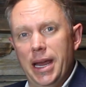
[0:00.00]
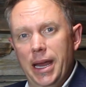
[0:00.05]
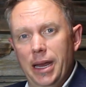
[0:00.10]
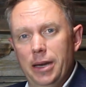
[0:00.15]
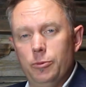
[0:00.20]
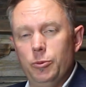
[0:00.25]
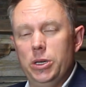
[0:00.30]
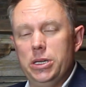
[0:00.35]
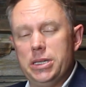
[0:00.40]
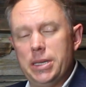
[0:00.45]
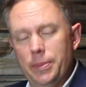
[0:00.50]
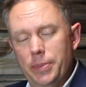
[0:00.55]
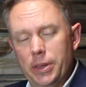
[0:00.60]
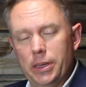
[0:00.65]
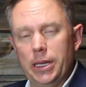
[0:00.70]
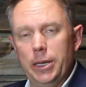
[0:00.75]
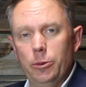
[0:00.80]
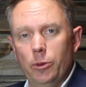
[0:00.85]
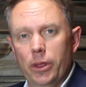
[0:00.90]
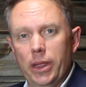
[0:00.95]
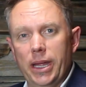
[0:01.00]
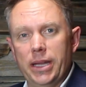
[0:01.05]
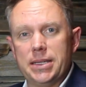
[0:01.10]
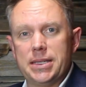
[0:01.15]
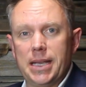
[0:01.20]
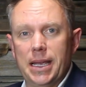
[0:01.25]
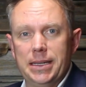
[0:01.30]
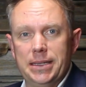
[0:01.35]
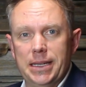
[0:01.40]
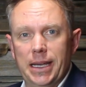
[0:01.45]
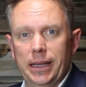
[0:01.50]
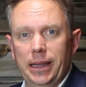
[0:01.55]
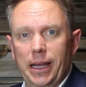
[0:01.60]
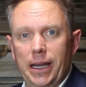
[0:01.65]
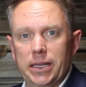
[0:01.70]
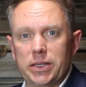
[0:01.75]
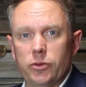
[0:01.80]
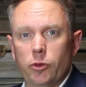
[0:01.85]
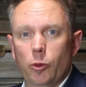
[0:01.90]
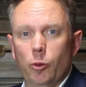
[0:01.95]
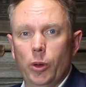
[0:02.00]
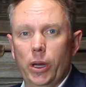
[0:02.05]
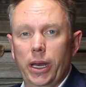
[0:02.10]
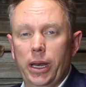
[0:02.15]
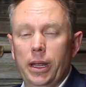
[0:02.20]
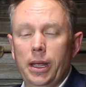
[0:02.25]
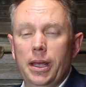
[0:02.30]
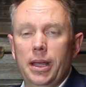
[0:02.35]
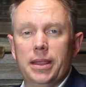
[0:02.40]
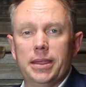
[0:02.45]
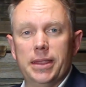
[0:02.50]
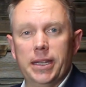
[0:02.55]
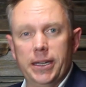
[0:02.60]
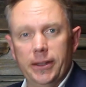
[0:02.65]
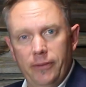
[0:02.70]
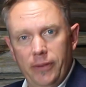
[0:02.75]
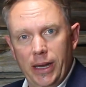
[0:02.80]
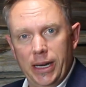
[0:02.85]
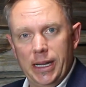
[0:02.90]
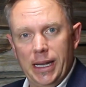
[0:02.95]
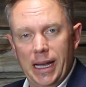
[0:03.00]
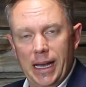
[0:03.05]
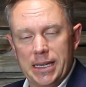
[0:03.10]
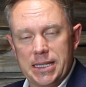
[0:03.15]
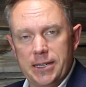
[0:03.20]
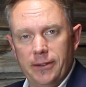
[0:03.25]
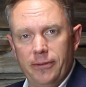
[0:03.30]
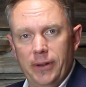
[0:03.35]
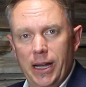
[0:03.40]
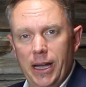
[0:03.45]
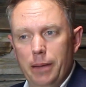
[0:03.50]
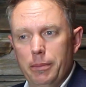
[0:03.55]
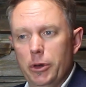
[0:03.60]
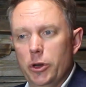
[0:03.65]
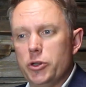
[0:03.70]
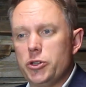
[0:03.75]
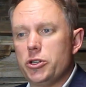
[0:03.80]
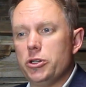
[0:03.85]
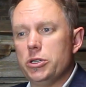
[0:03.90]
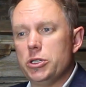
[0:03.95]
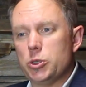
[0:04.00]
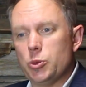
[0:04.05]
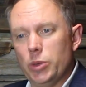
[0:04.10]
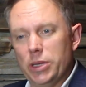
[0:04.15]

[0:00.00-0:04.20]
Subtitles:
And we typically will then set deadlines for when the defendant has to file motions,